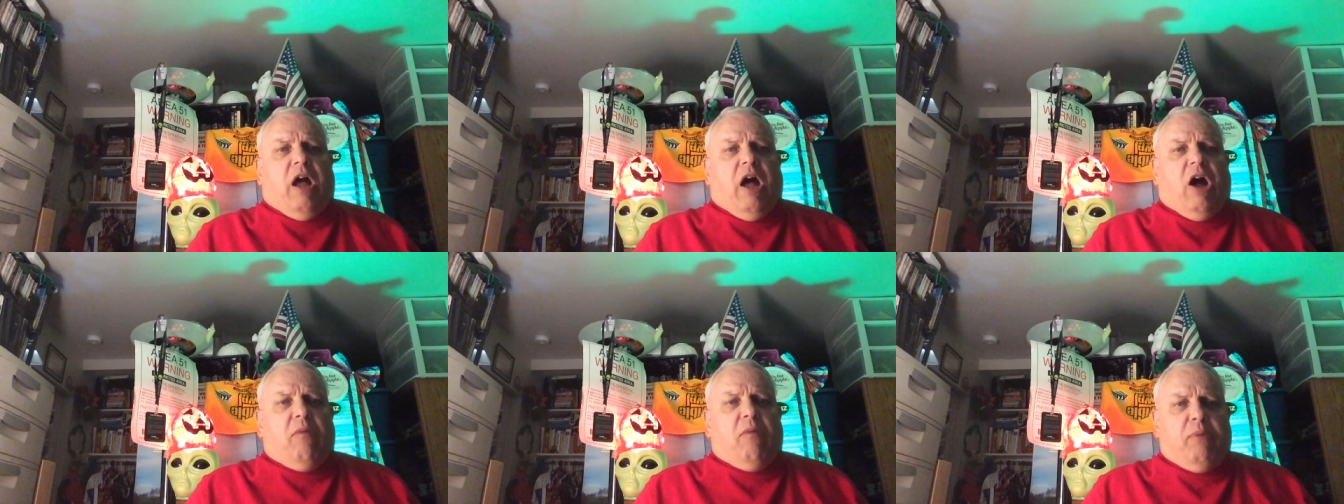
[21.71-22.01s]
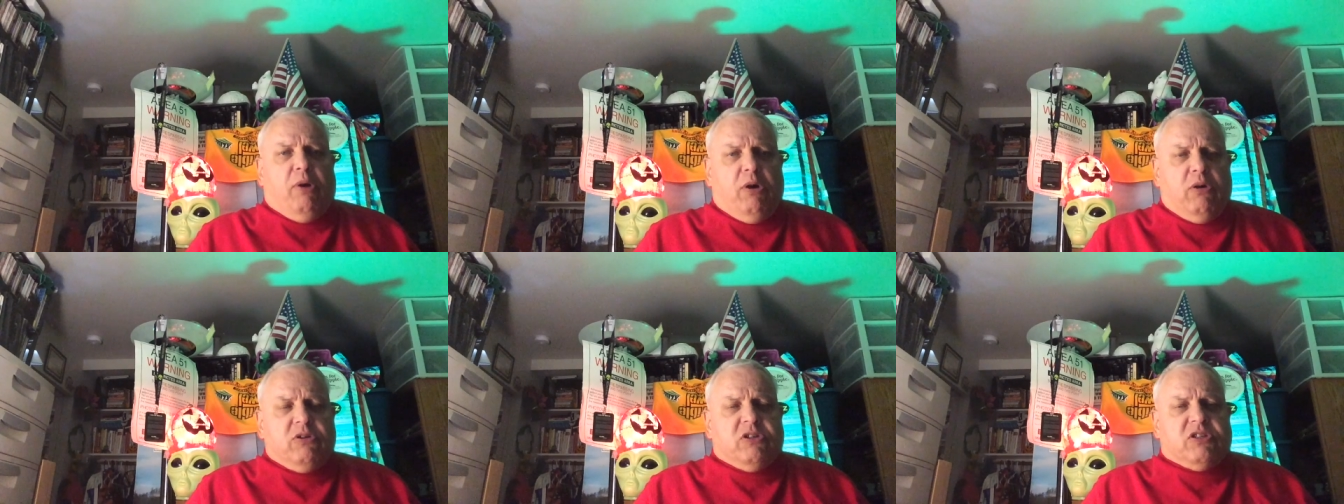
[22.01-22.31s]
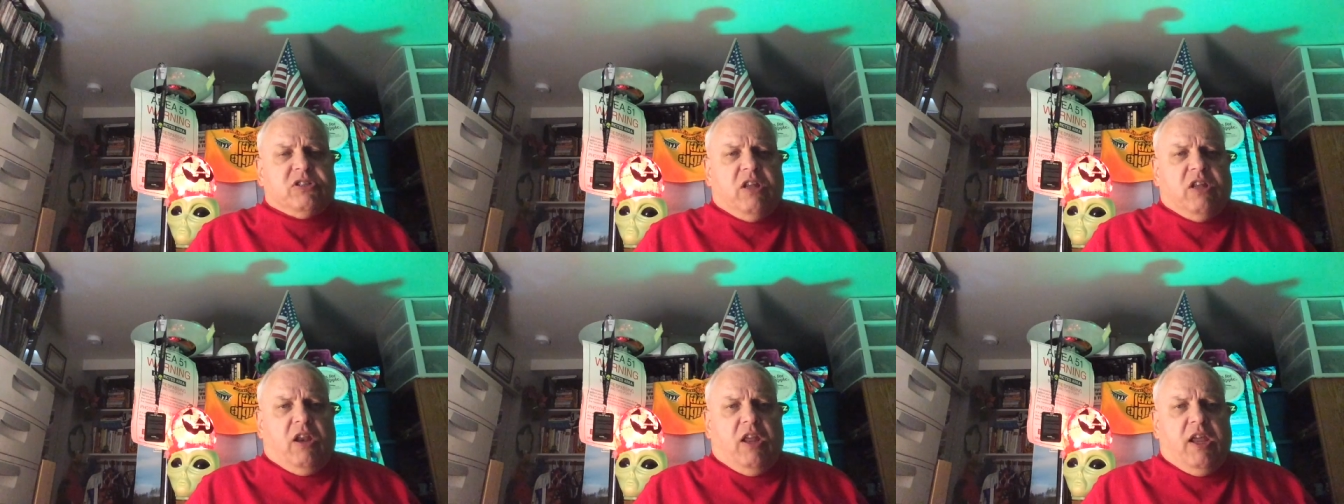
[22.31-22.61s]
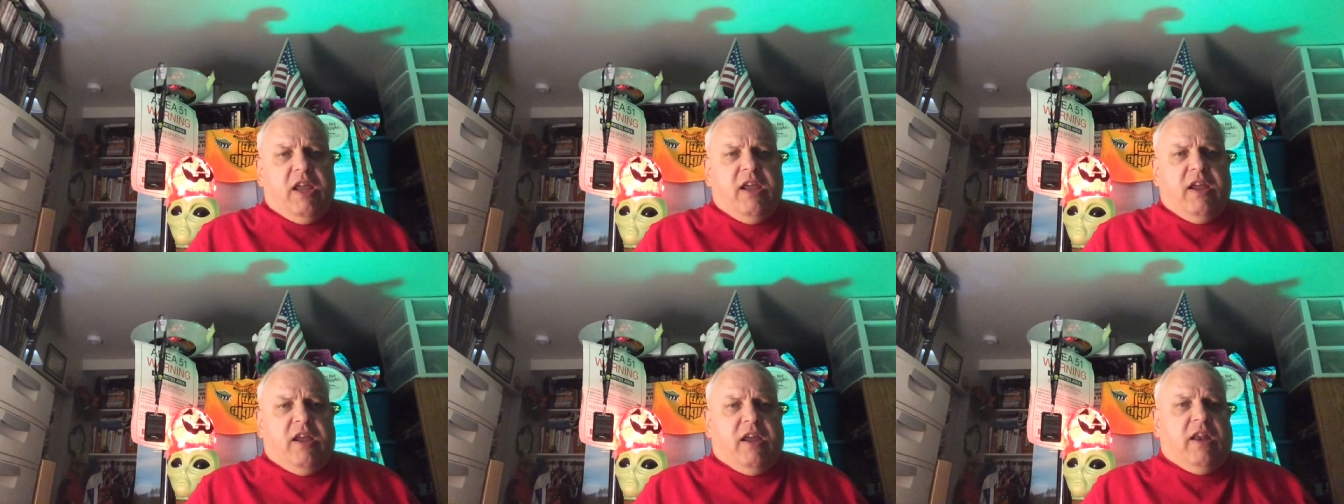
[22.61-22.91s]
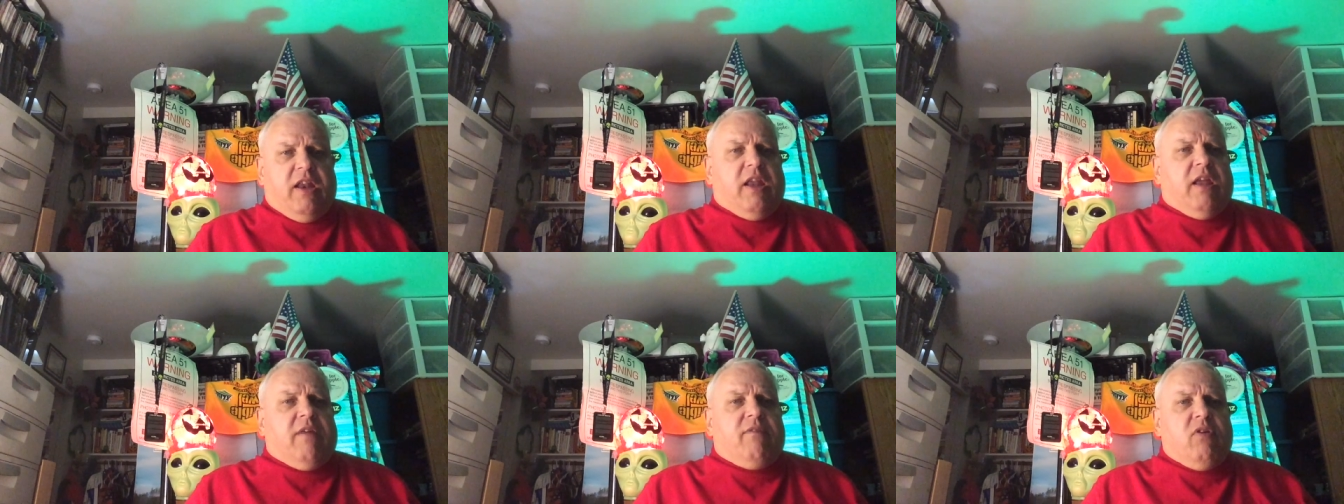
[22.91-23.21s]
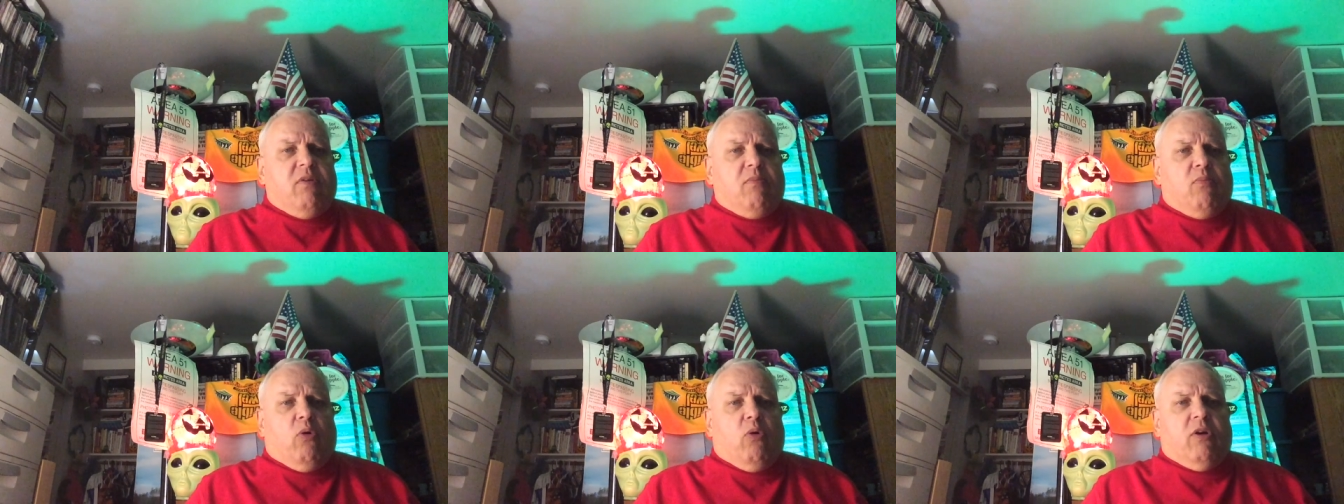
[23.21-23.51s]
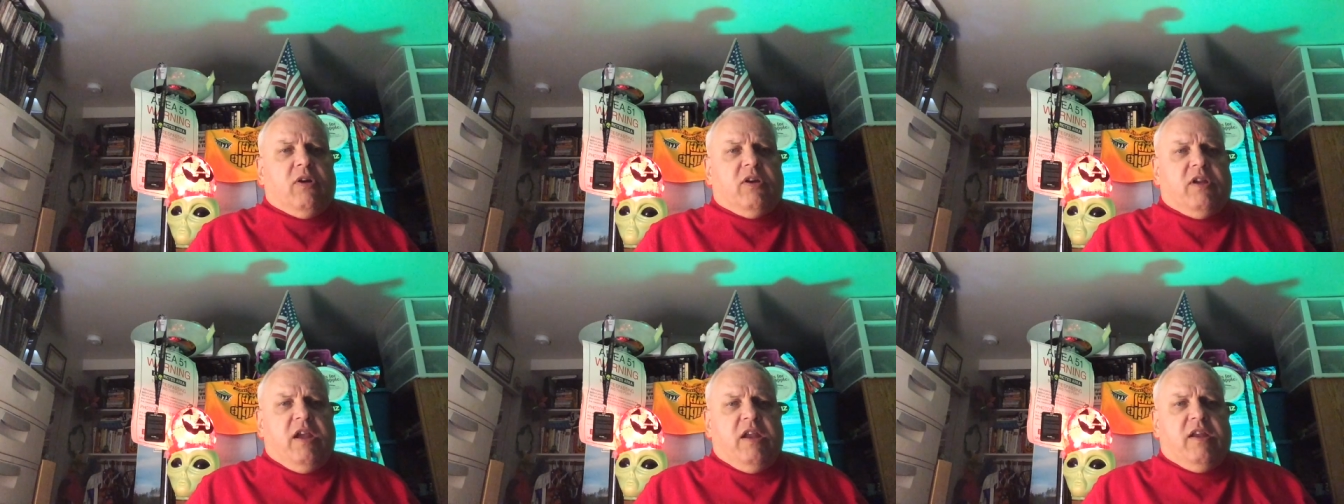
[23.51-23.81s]
I'll post the link and give you more
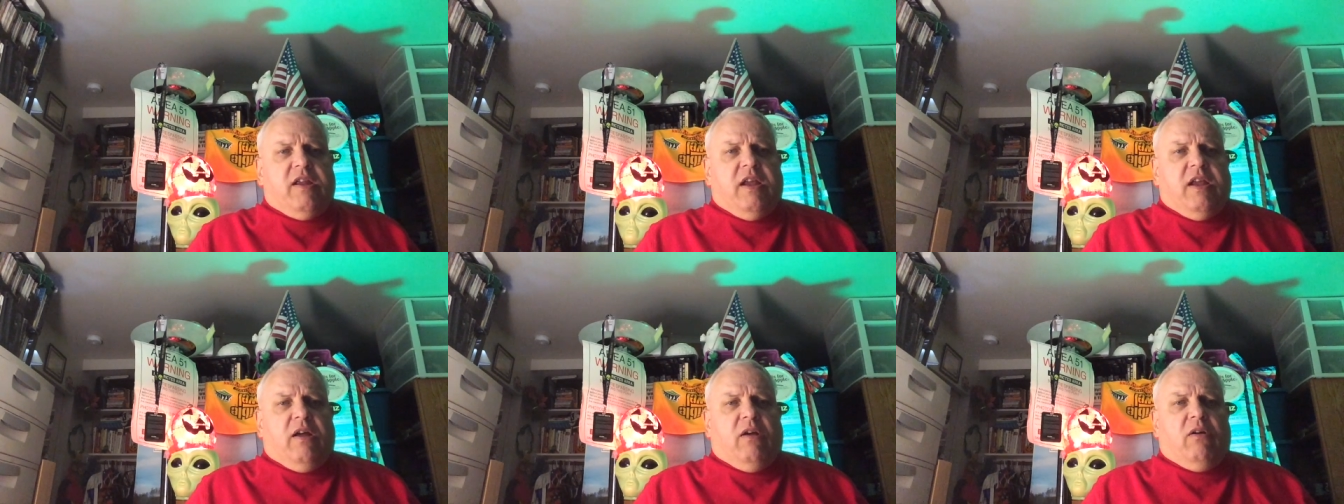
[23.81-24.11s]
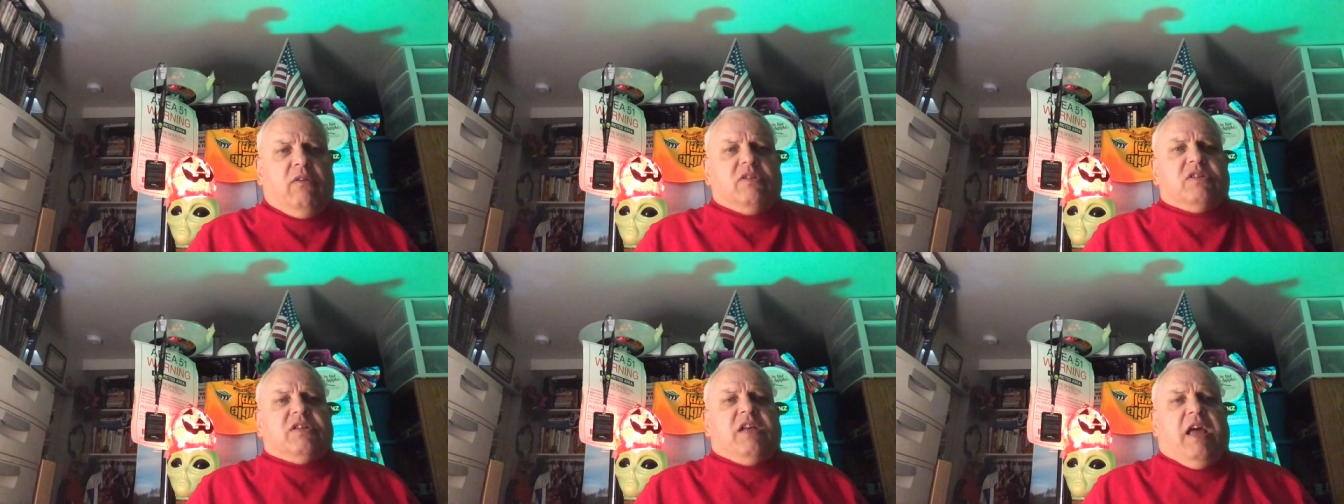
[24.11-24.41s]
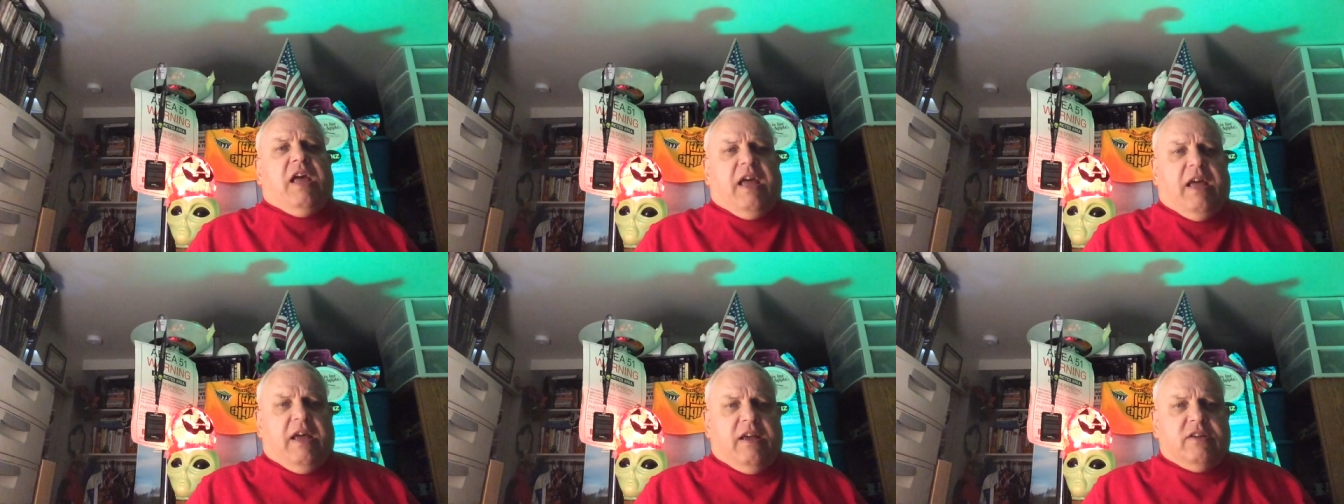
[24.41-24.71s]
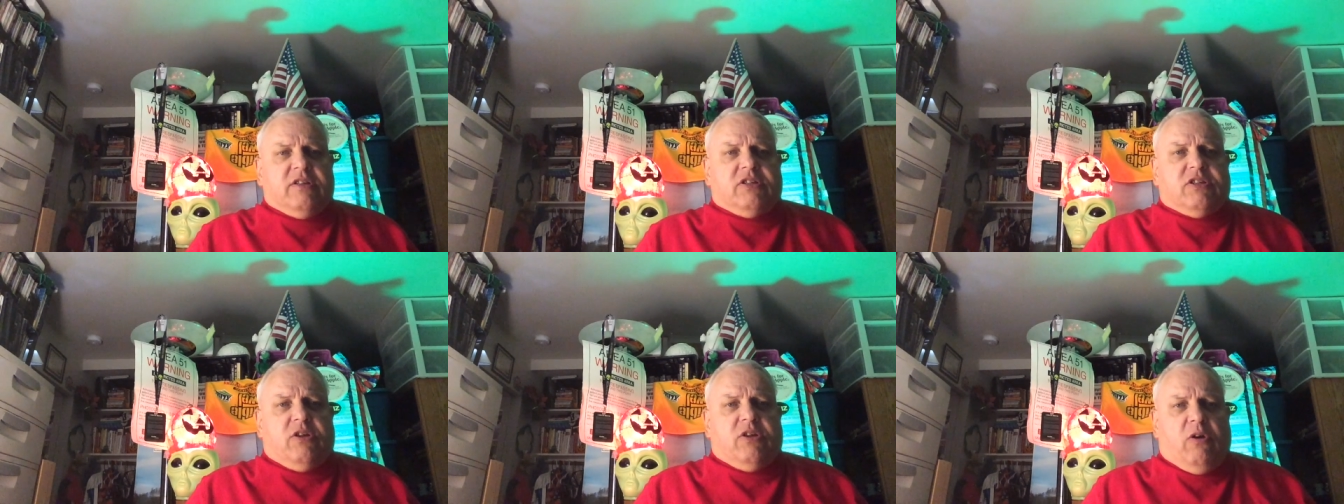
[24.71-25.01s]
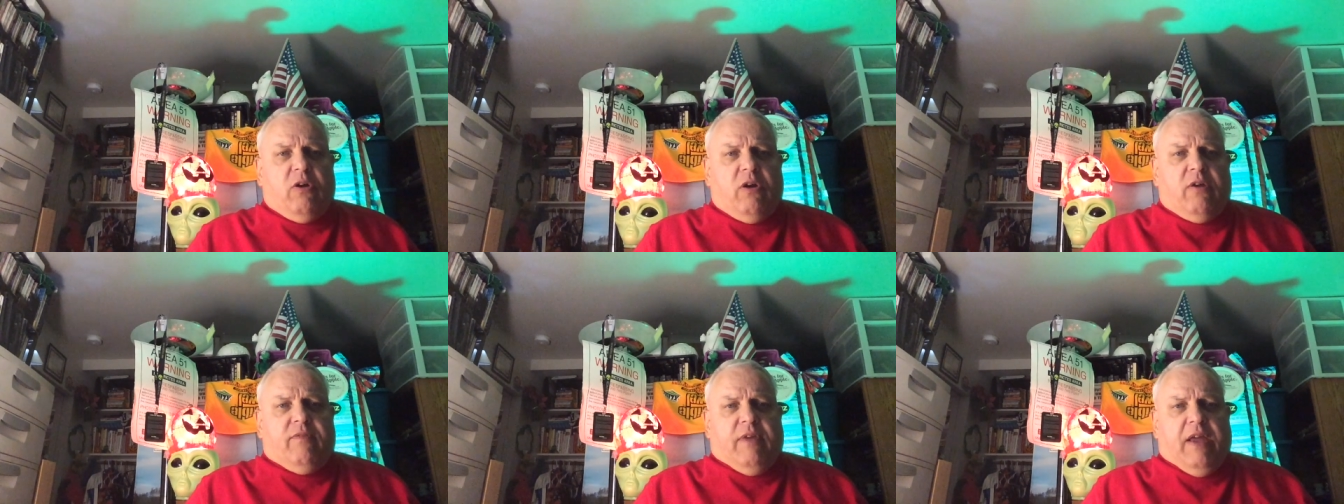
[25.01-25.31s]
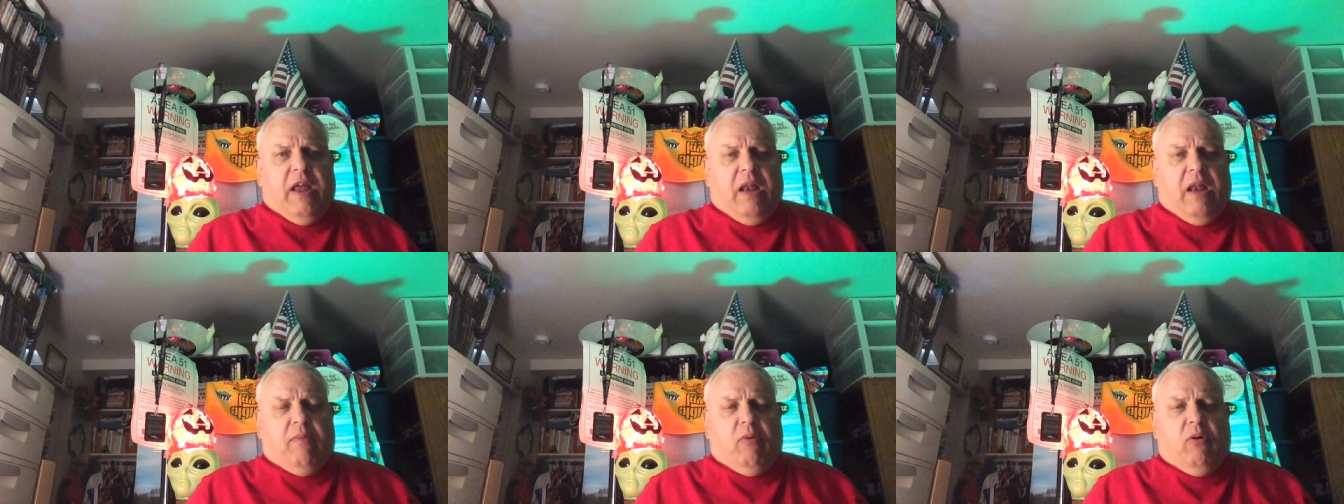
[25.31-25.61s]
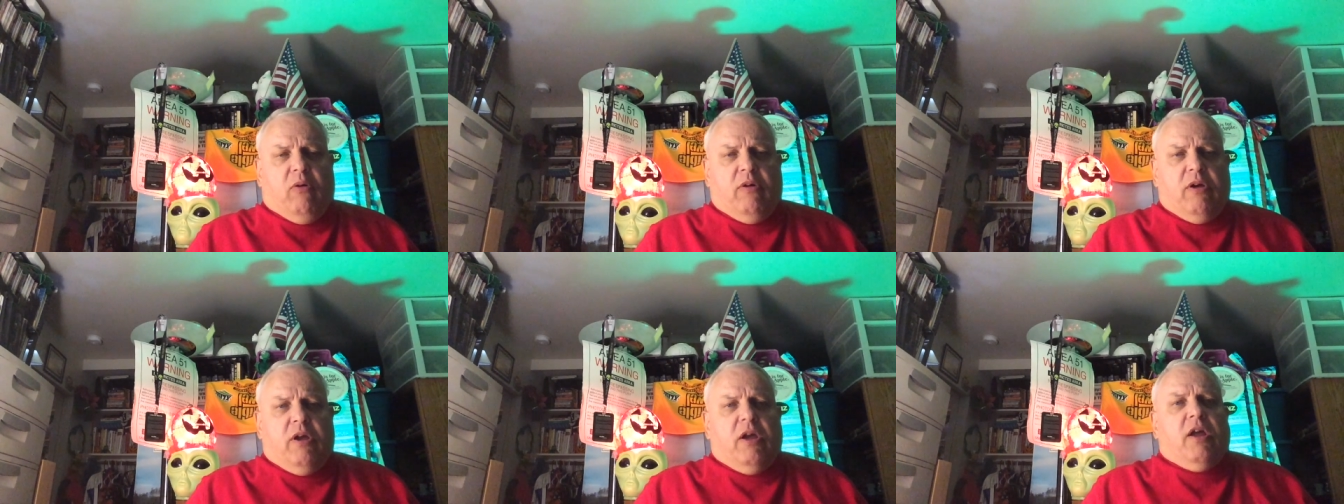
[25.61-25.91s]
details as they're
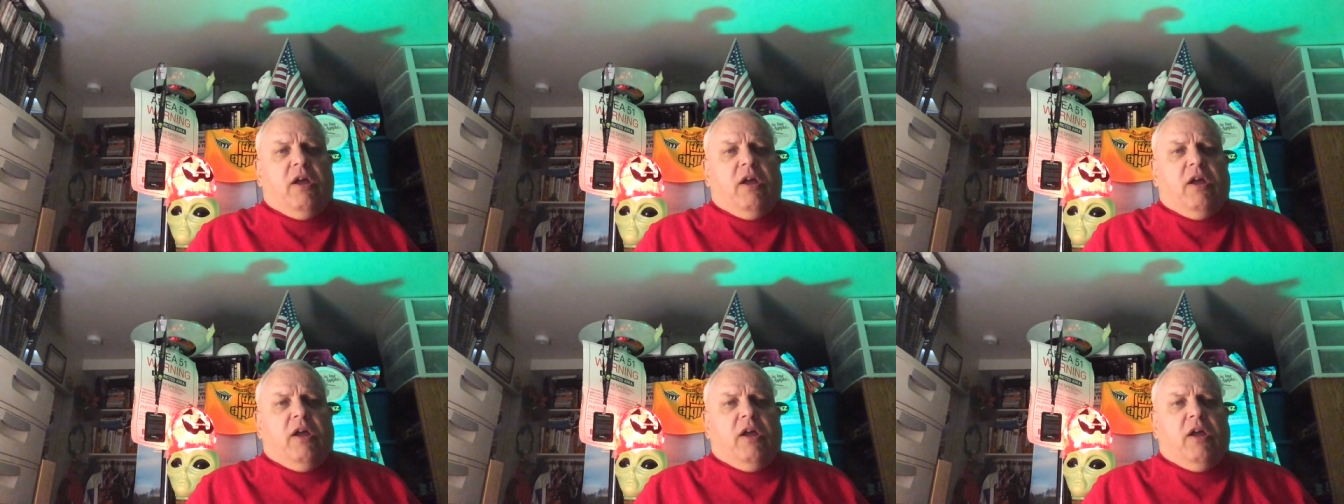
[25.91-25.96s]
available.